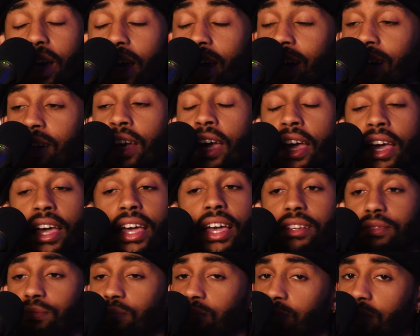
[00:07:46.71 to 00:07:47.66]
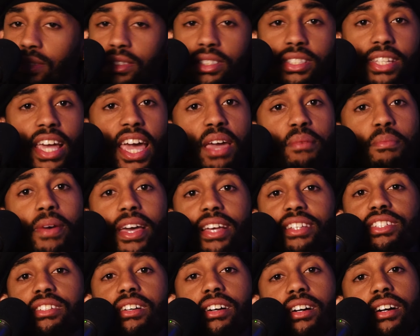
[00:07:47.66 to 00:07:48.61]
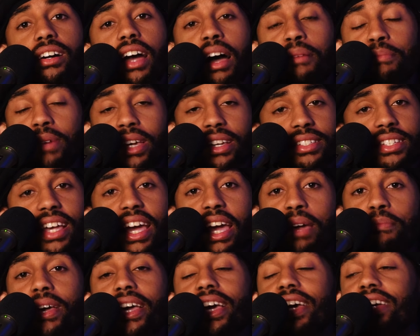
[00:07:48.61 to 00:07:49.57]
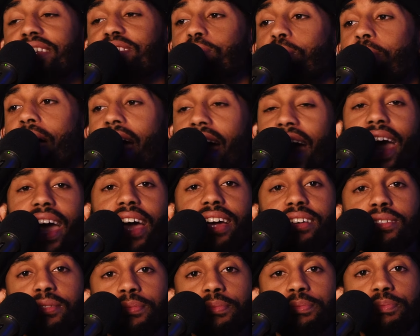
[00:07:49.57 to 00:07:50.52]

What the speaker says: And same as bad.